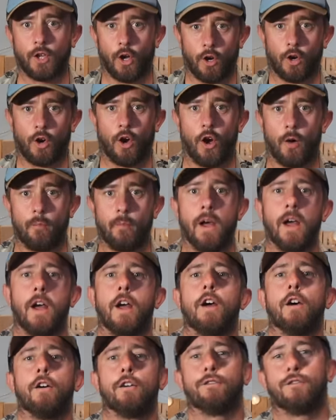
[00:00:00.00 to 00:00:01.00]
.com
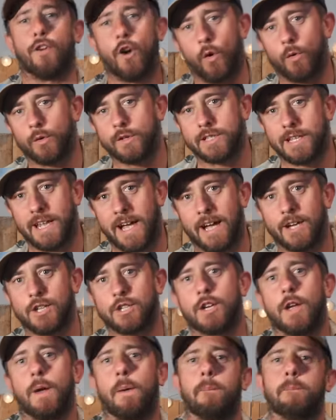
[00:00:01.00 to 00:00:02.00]
forward
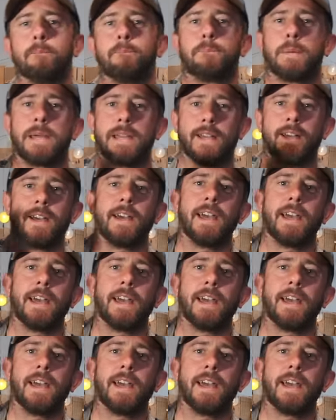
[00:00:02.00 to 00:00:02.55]
slash beer